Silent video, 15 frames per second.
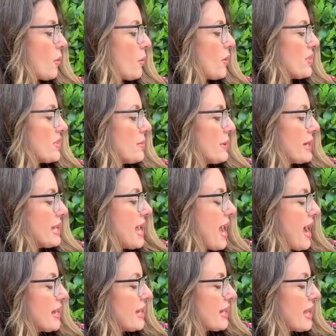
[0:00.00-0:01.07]
With a
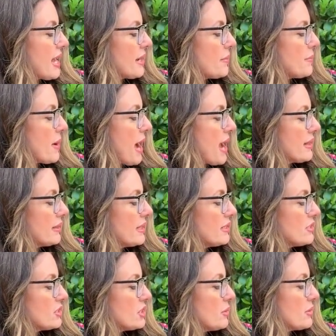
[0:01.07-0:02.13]
mechanic and a
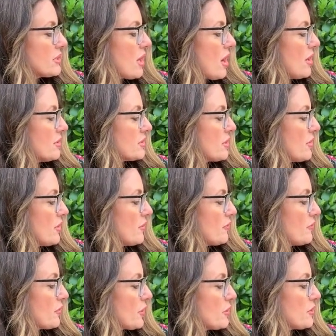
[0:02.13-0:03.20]
pilot, she was also the
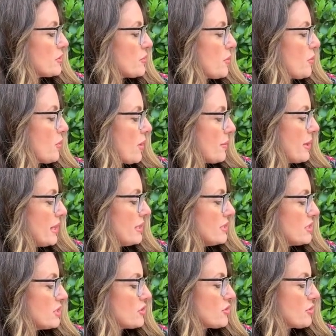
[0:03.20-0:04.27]
first woman
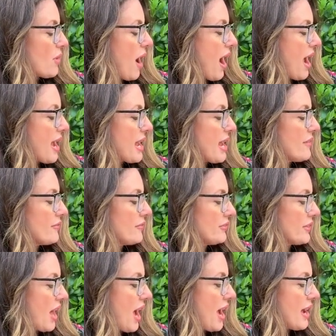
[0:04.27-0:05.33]
to try and
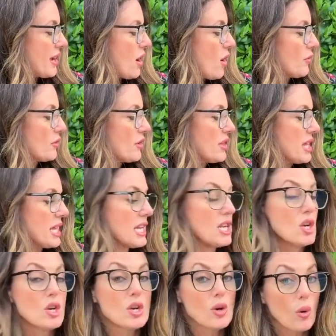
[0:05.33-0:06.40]
fly over the
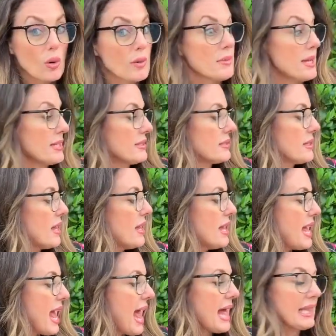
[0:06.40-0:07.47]
enormous
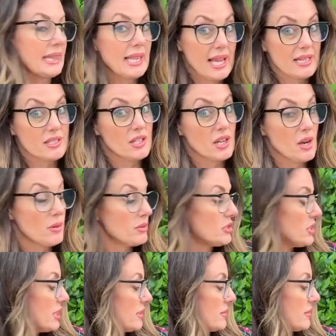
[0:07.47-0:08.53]
Atlantic
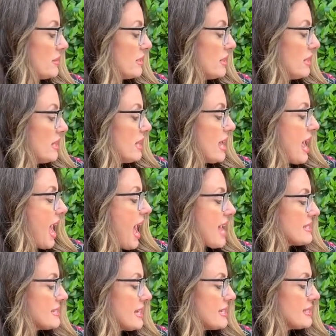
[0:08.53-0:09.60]
Ocean.
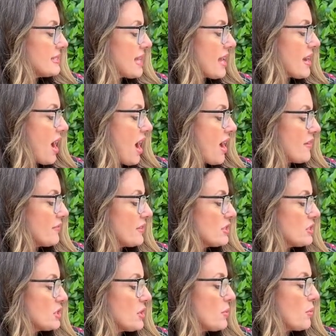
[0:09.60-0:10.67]
As they set off,
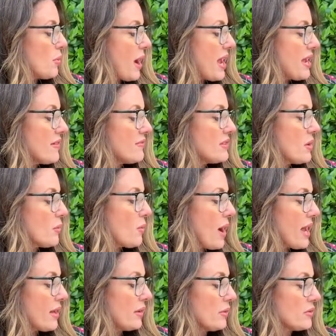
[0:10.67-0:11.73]
she waved at
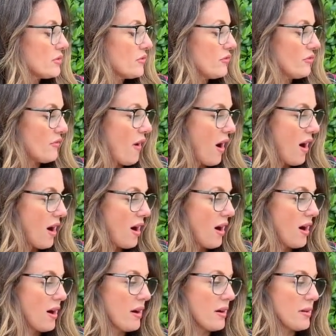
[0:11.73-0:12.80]
whales
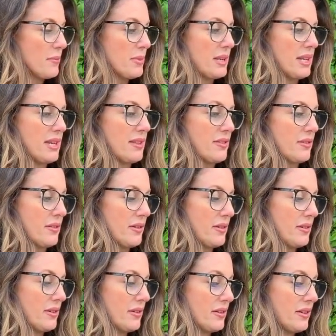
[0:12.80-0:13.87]
far beneath her.